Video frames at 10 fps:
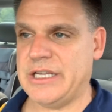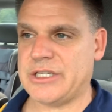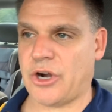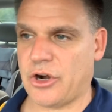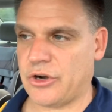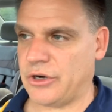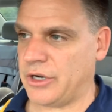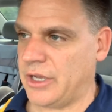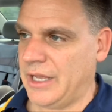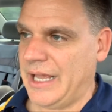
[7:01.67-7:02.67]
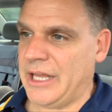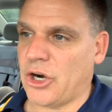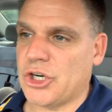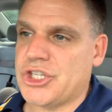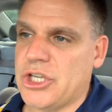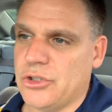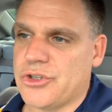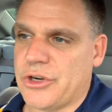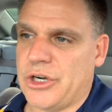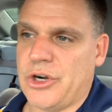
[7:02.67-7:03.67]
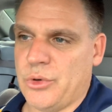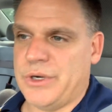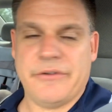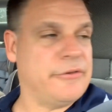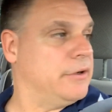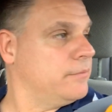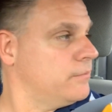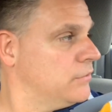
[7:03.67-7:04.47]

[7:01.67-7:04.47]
is heard. And our children are no different.